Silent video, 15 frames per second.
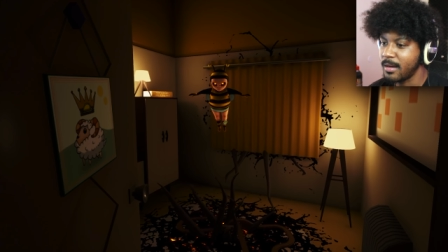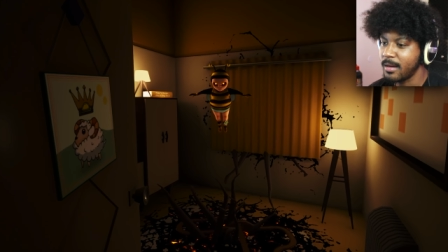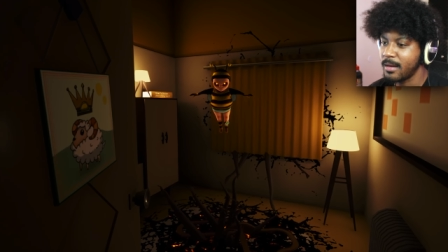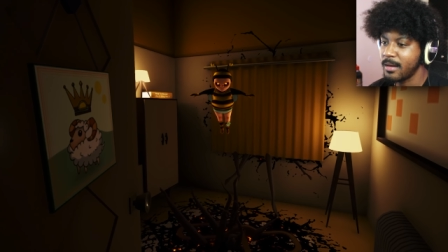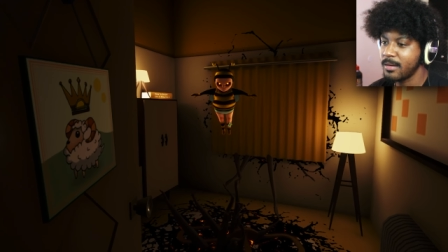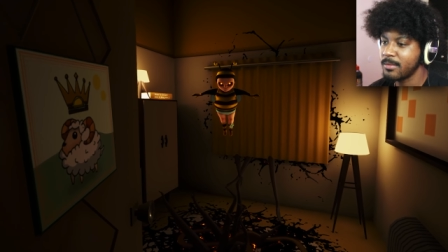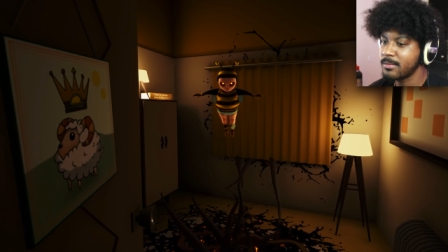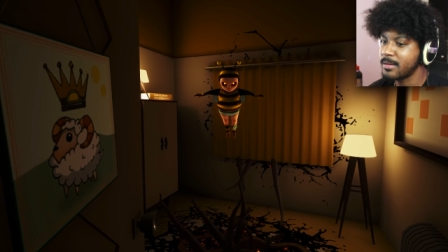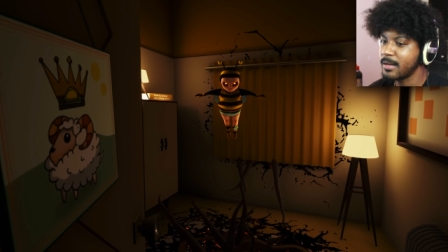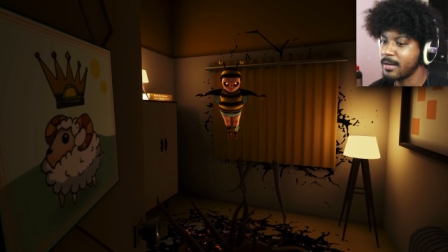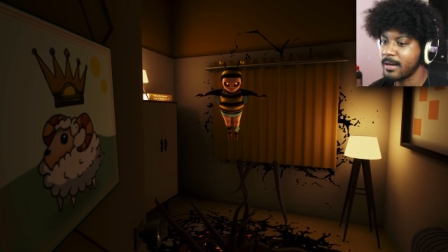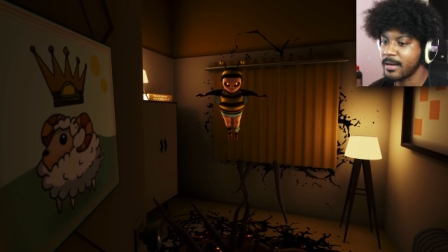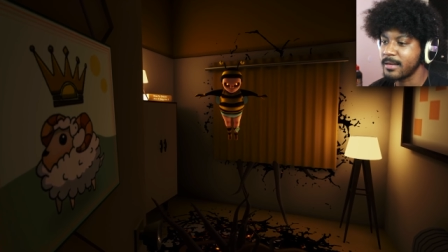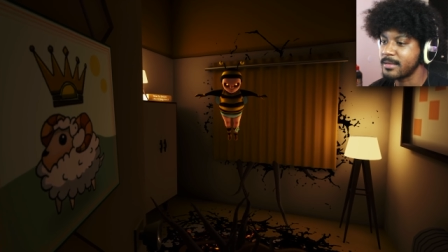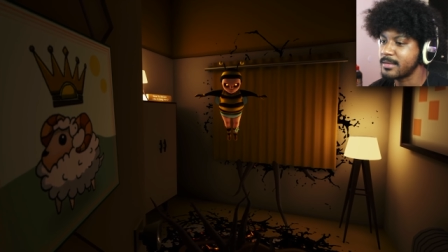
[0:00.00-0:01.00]
I, I don't think
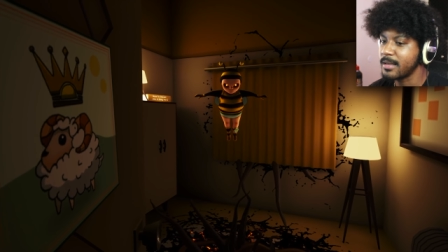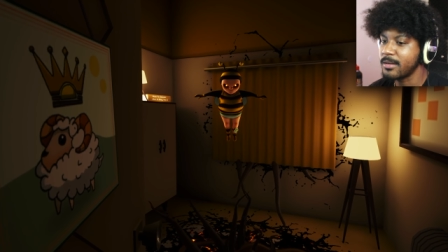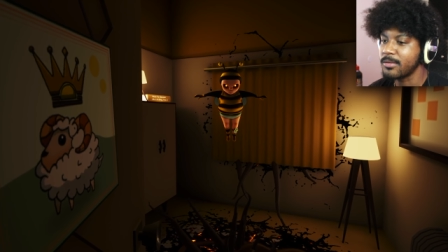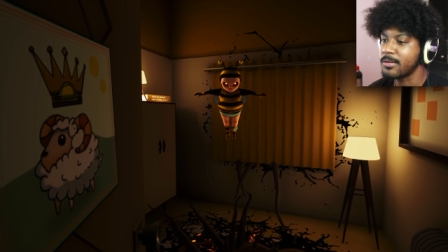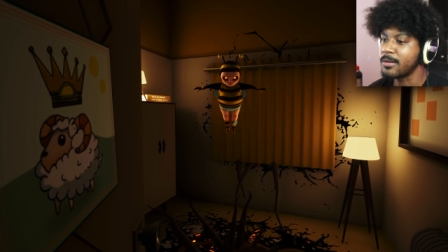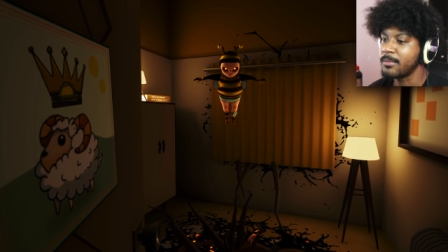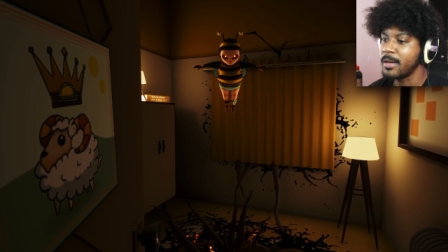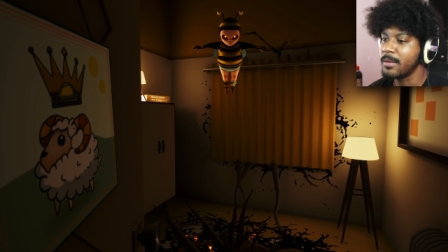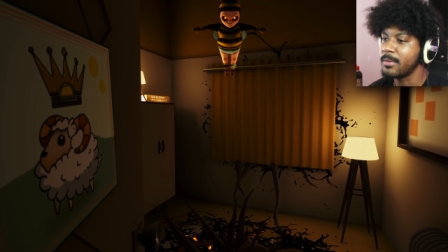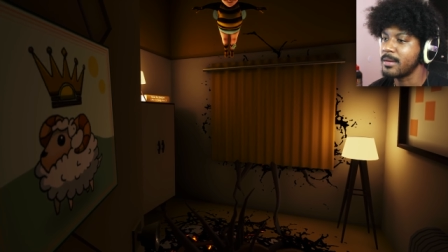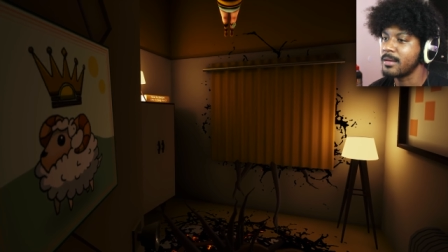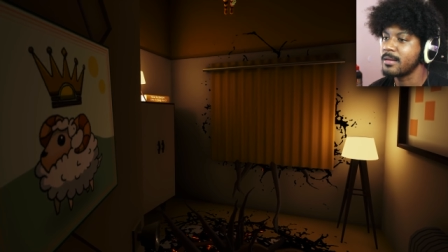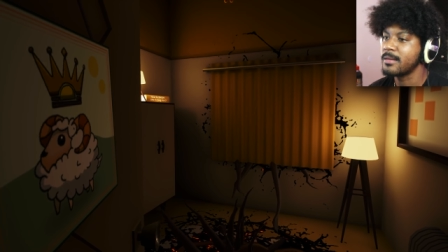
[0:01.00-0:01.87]
I could settle the baby.